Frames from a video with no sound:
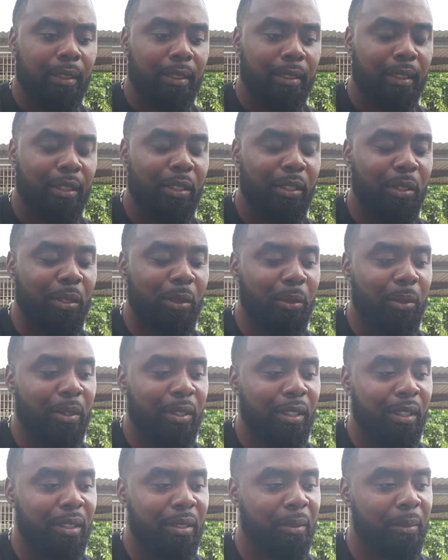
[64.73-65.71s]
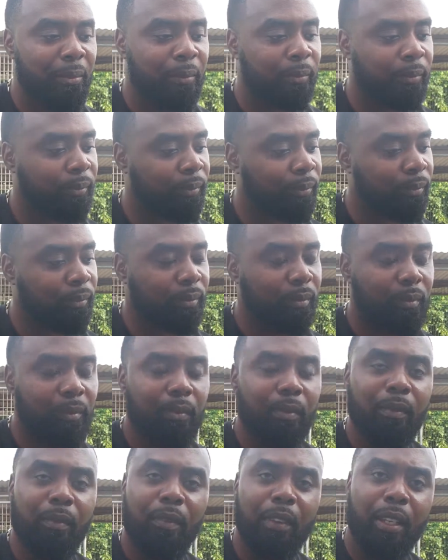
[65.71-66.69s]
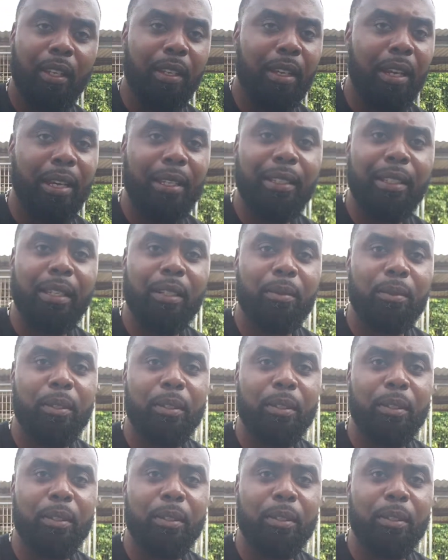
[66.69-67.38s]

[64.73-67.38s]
you know, and holler at him.